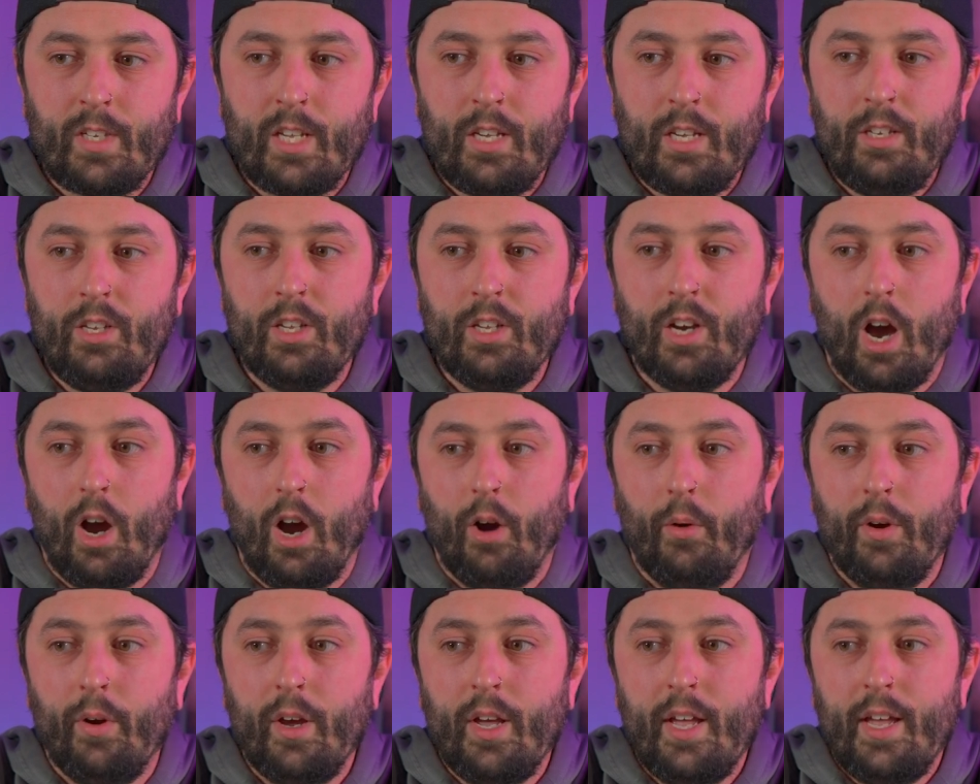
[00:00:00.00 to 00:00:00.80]
you
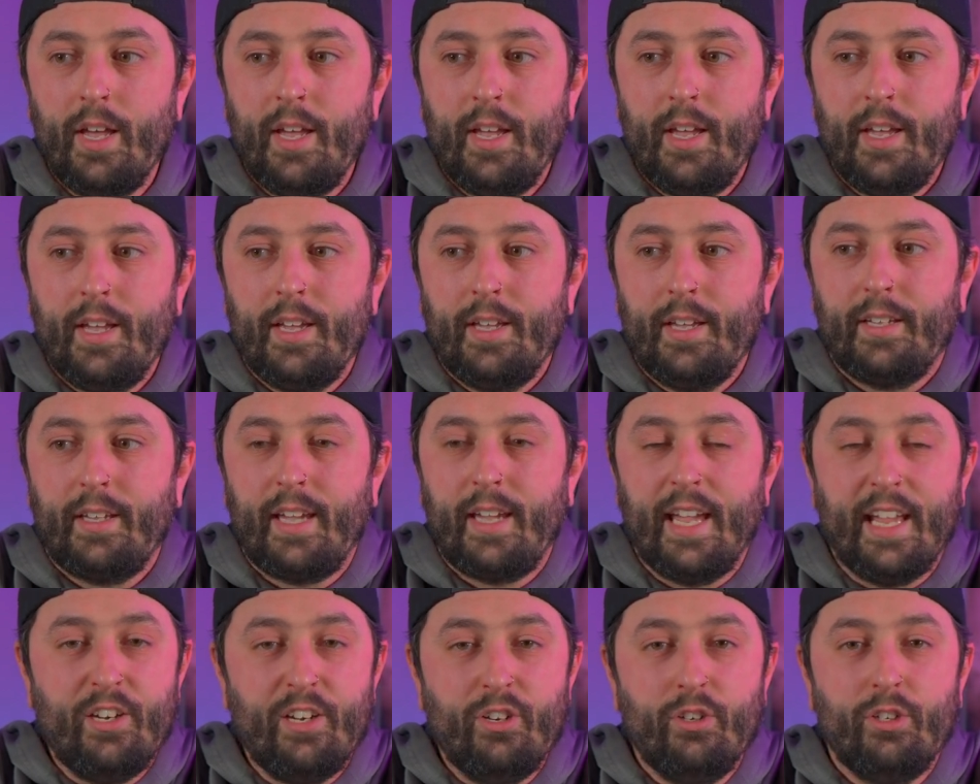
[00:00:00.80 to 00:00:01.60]
know,
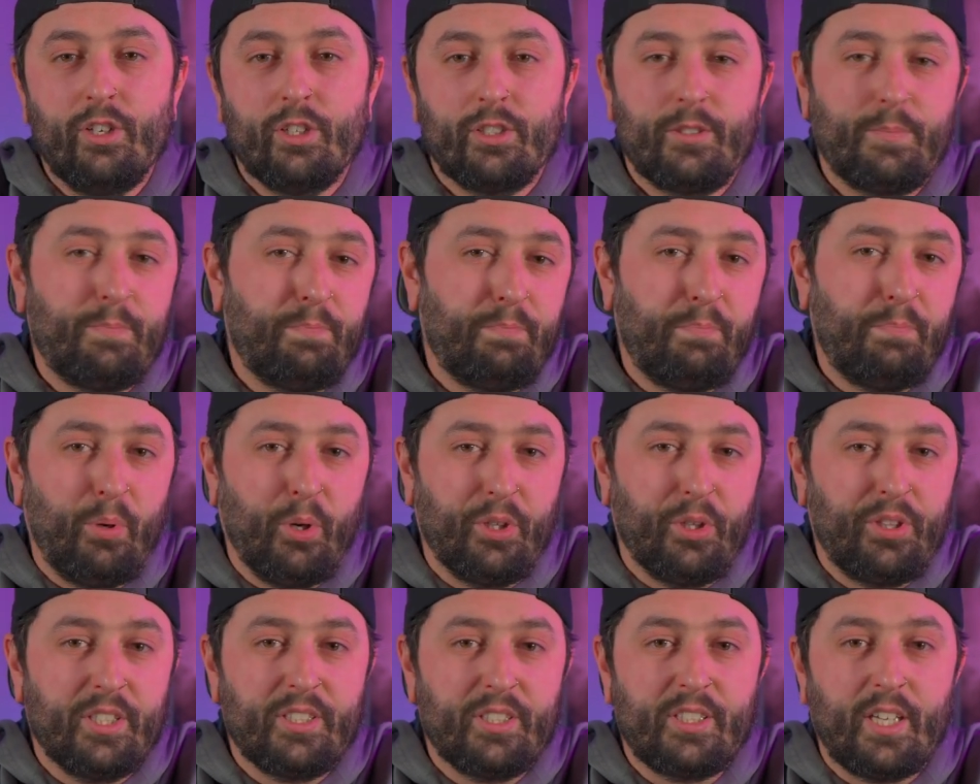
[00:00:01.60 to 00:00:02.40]
can you just
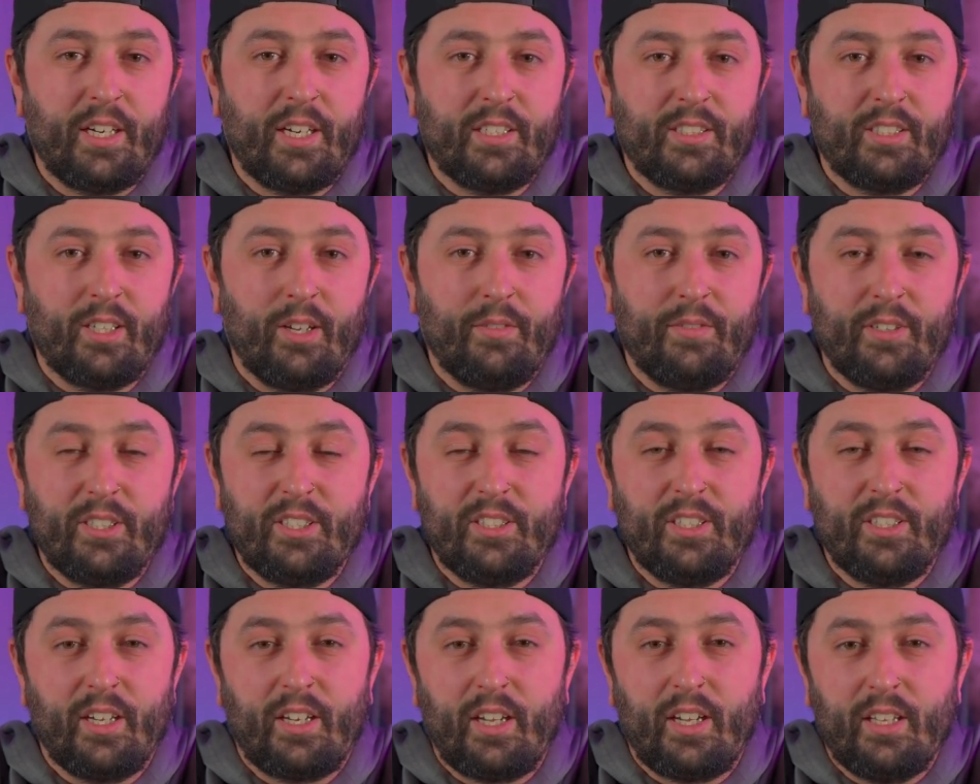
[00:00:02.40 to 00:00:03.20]
put this on a selfie
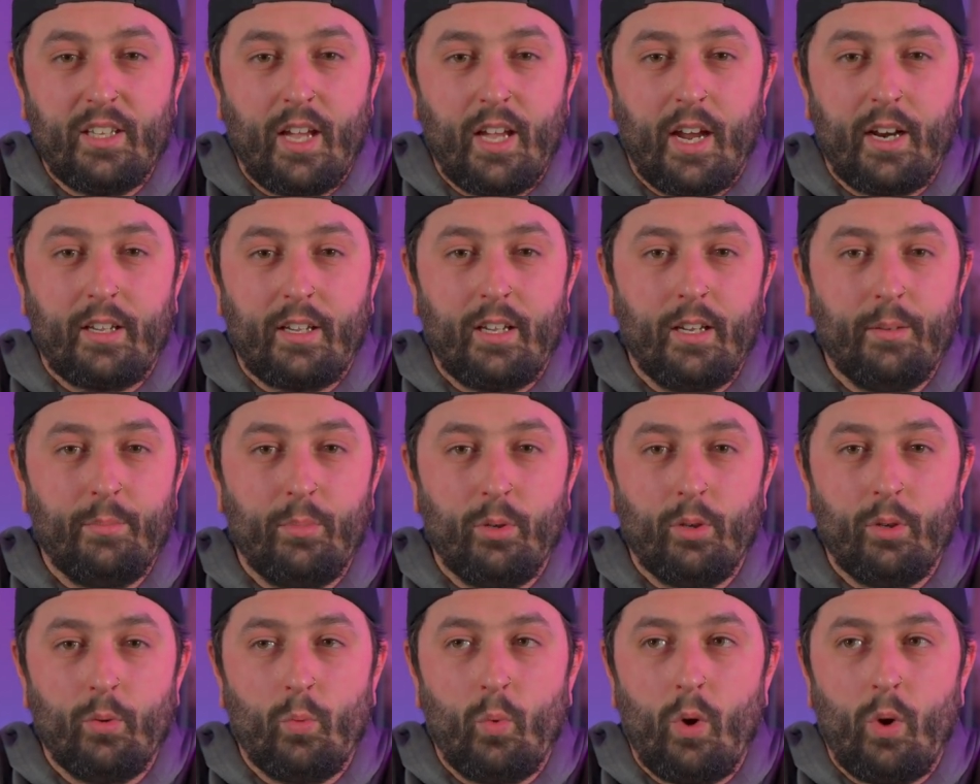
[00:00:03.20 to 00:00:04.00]
stick and not a
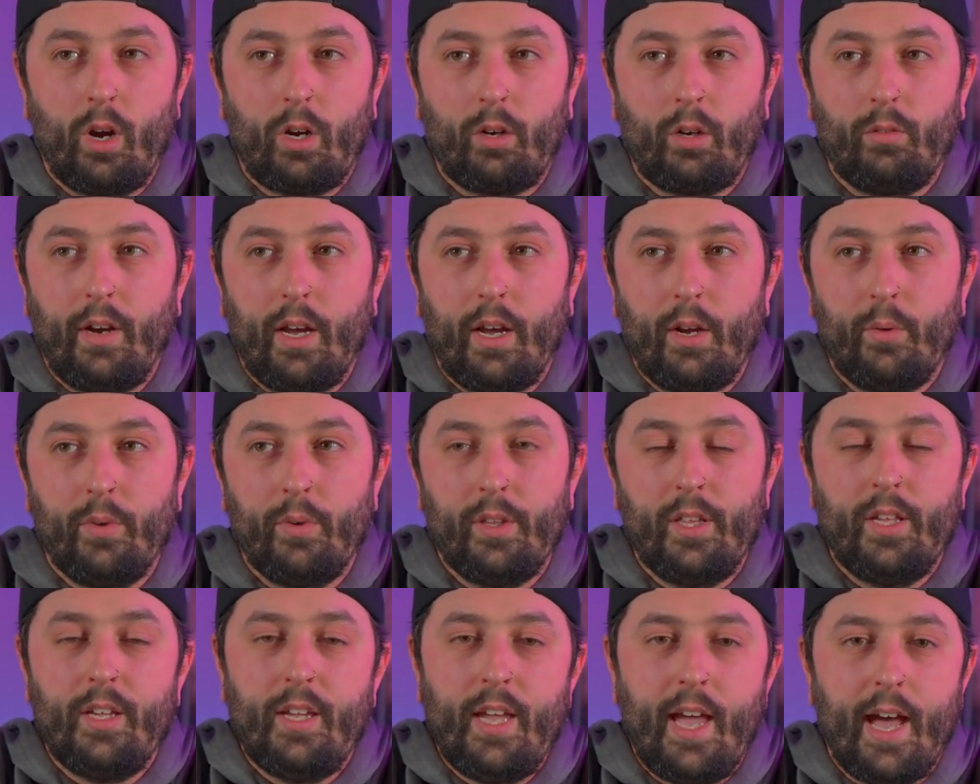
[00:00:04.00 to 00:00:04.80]
gimbal and walk around
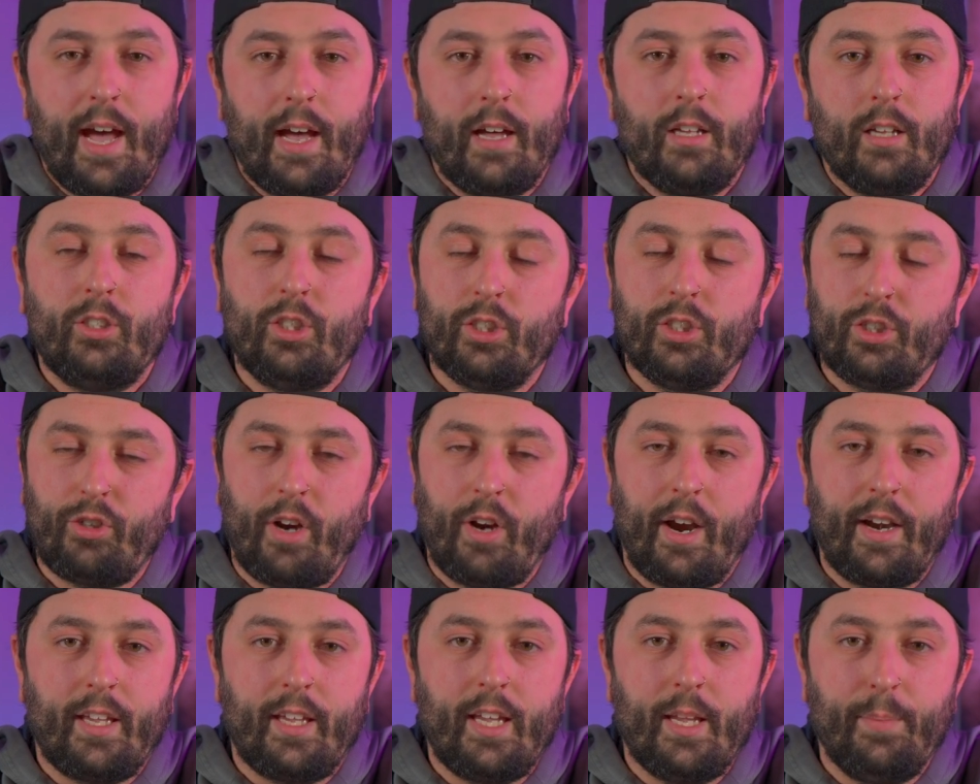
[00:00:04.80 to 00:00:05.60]
with it? Yeah, just
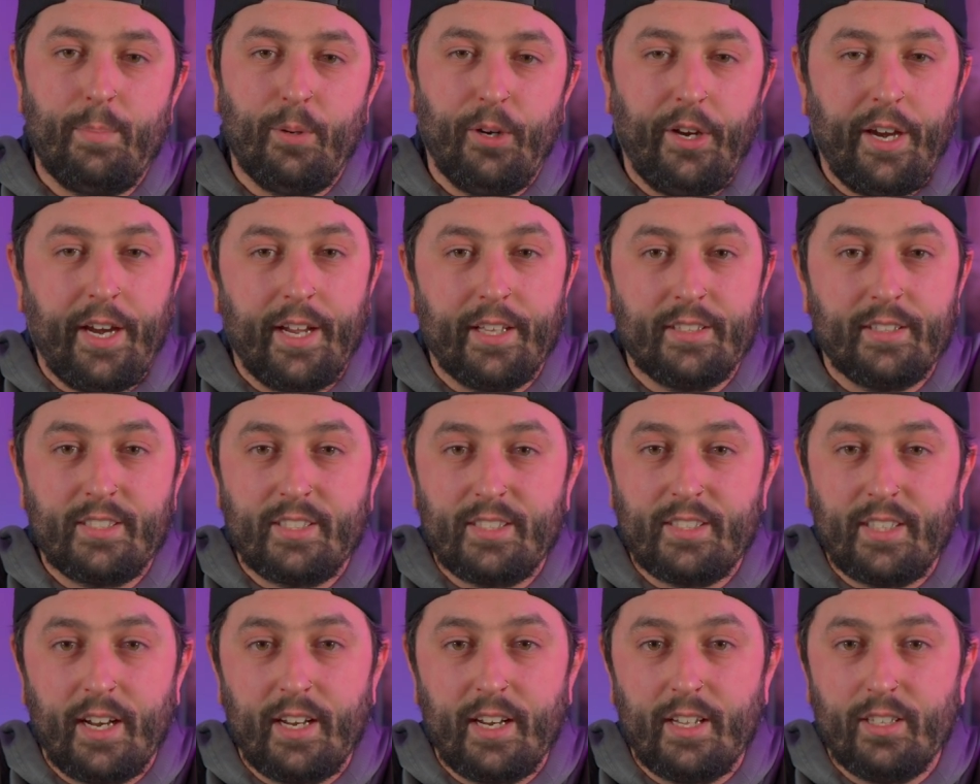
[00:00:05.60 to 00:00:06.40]
try to keep your hands
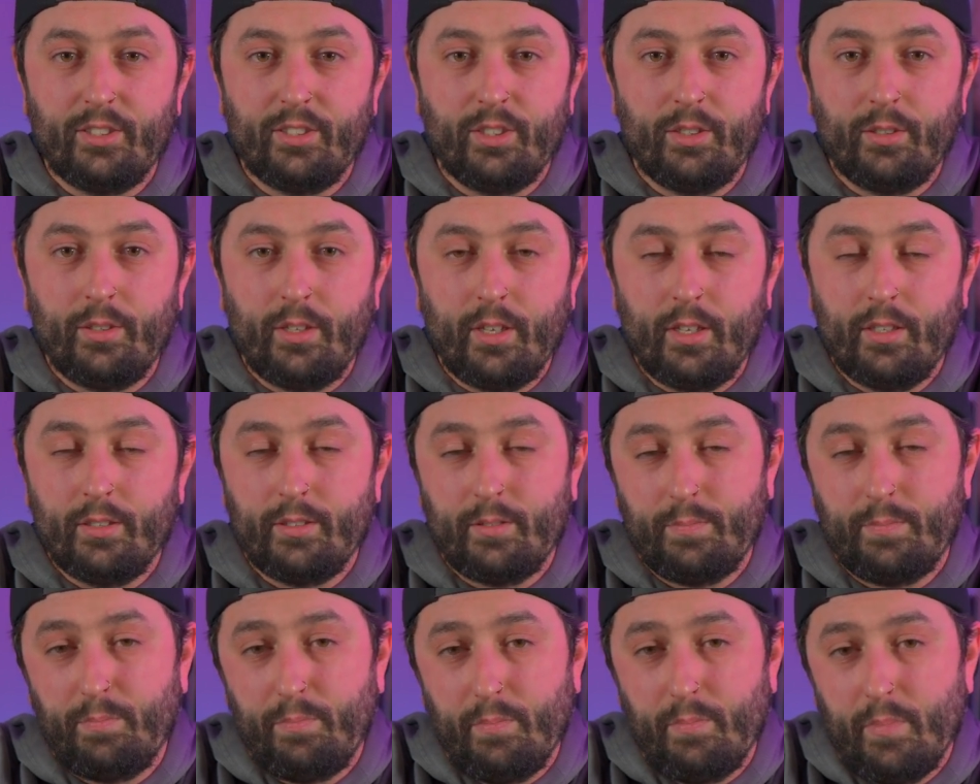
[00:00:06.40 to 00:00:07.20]
steady
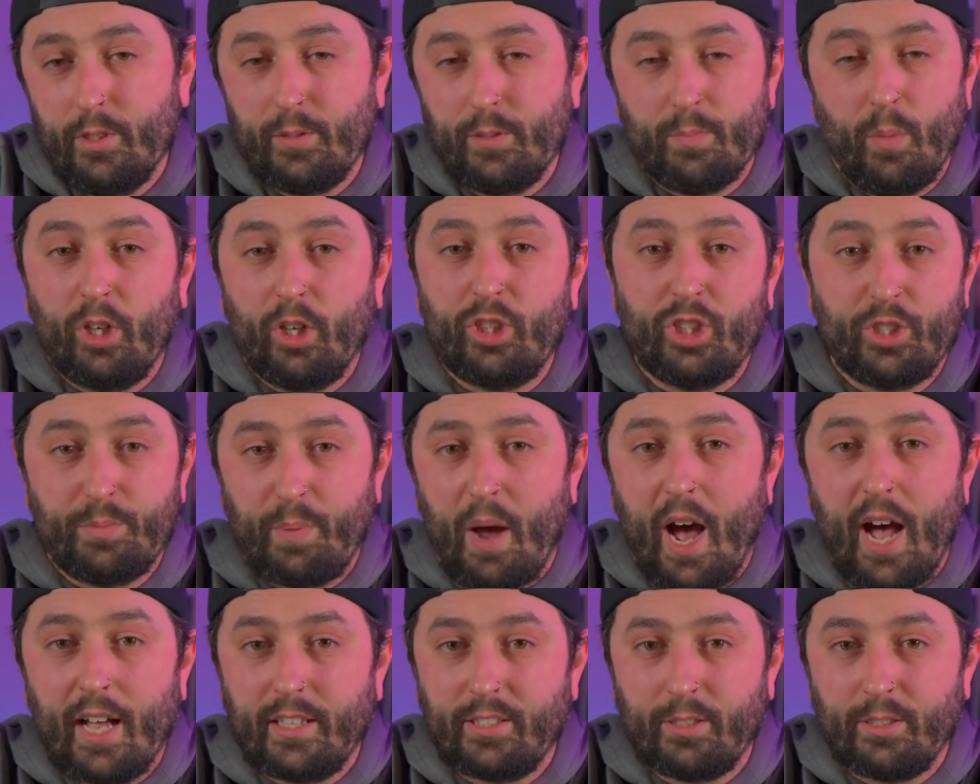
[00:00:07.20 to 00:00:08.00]
as much as
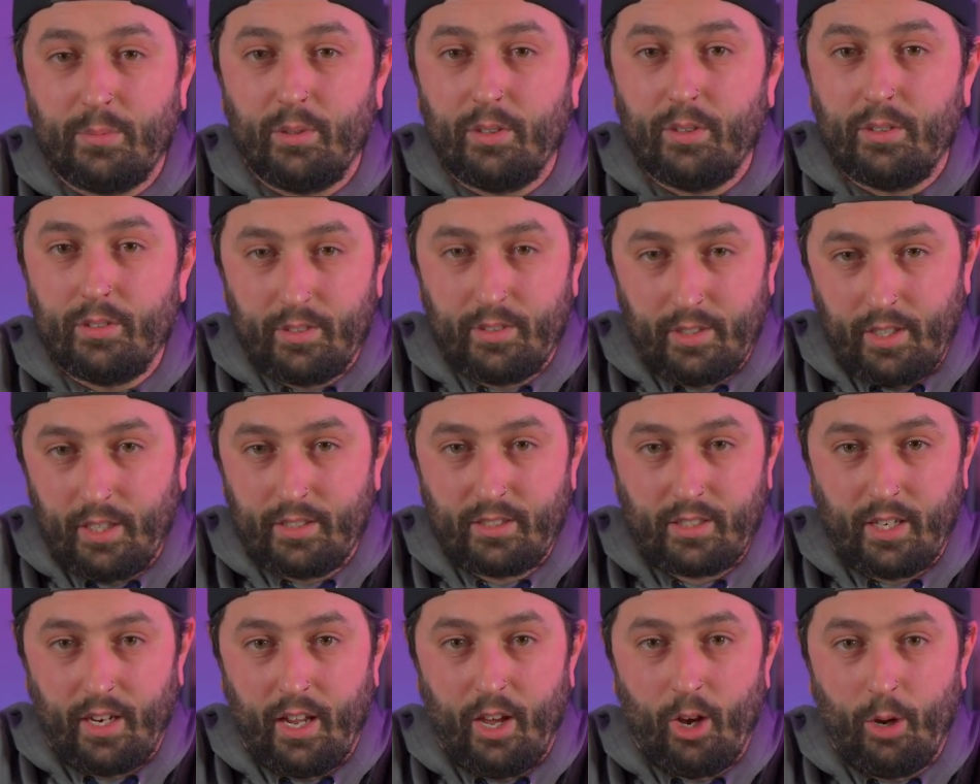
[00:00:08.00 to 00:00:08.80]
possible.
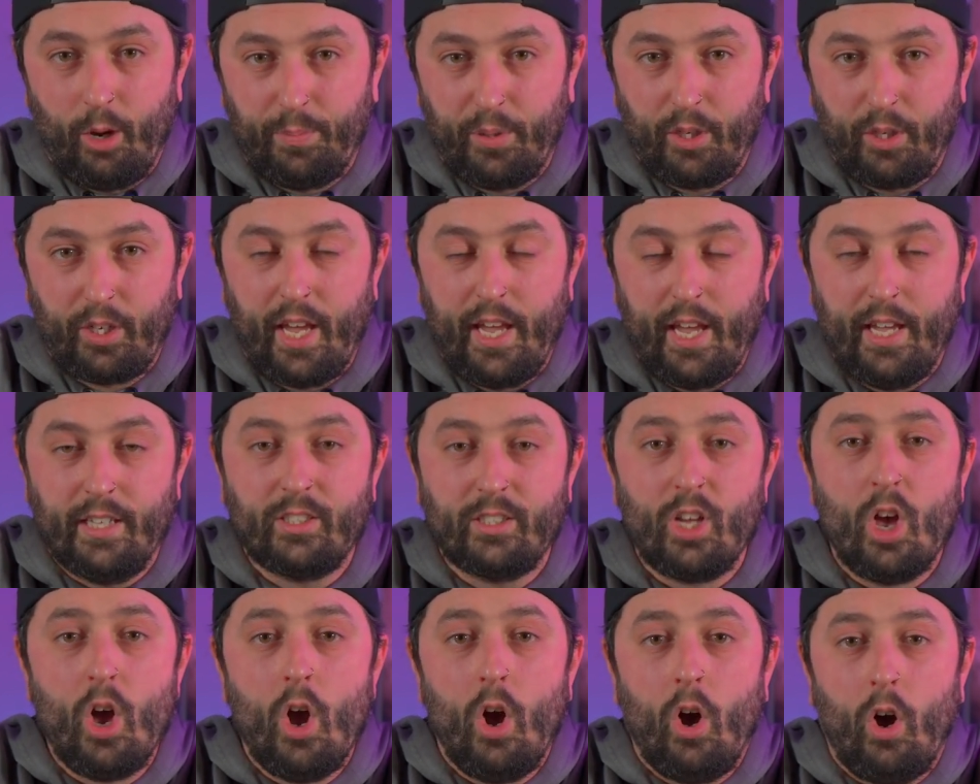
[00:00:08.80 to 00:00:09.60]
That's gonna help your case.